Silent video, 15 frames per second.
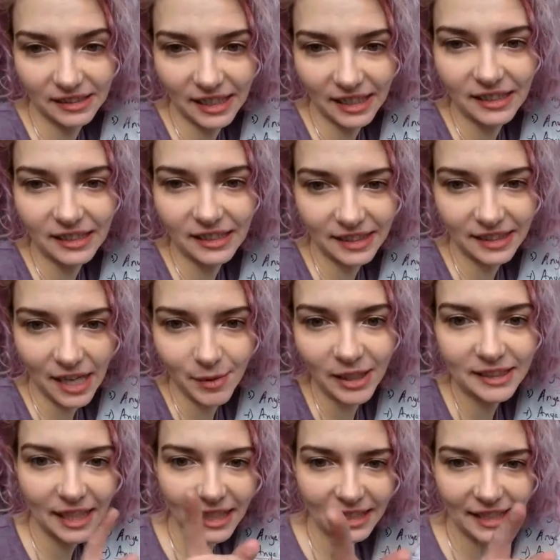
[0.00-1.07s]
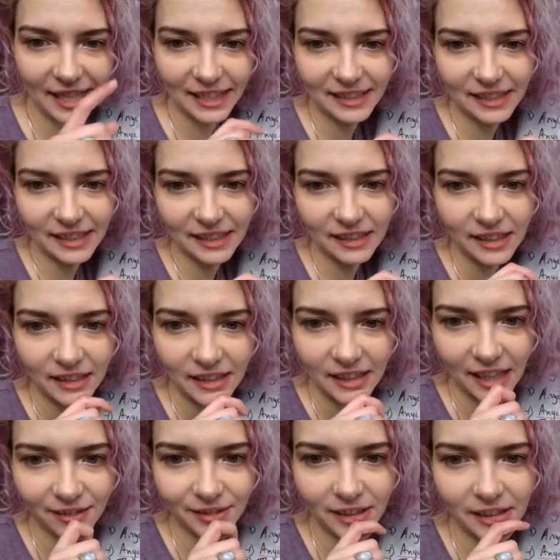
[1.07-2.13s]
stay the same. Exactly. Eddie
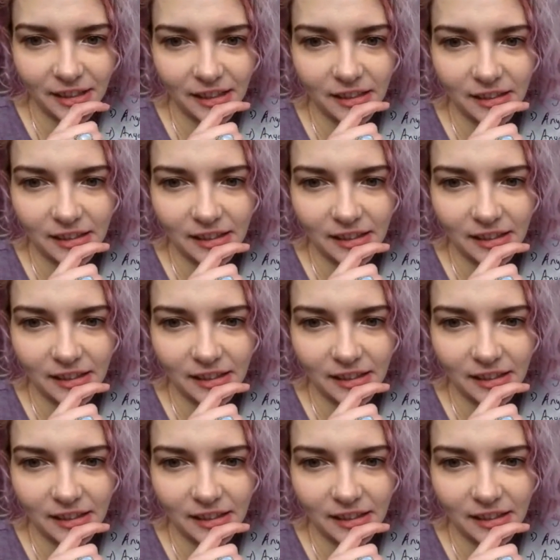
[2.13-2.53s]
Cavalcante